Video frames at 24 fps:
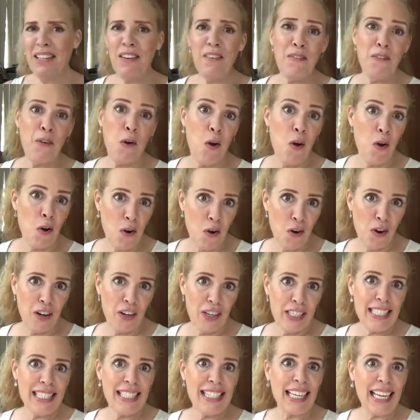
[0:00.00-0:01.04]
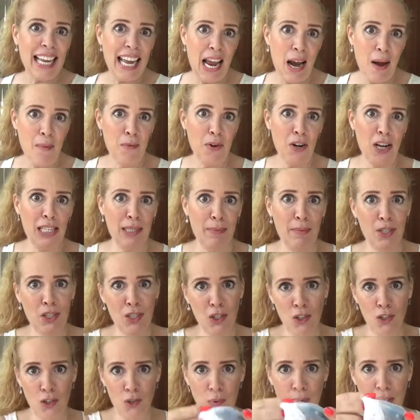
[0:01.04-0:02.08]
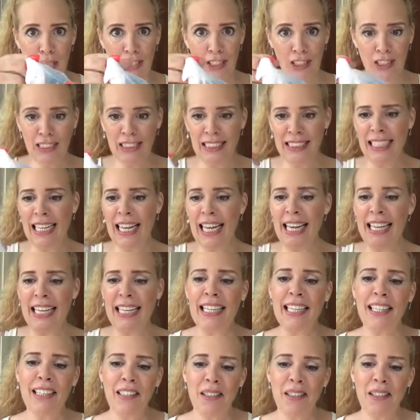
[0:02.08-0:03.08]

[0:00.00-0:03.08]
of course the camera. Let me show you what it looks like.